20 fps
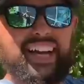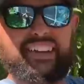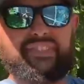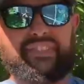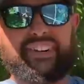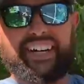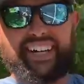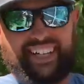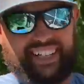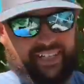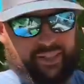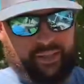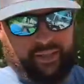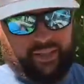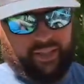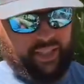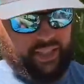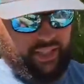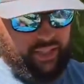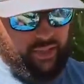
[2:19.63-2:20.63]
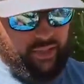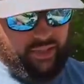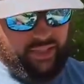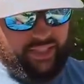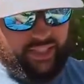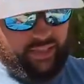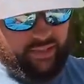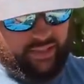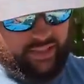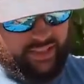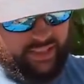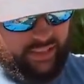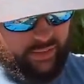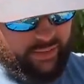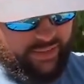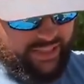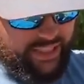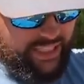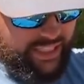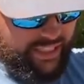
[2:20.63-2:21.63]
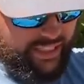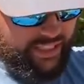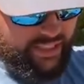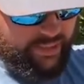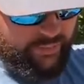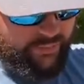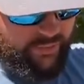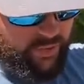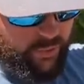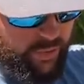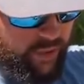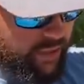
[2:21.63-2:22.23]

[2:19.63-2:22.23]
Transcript: I found. Turns out Lily was hiding them from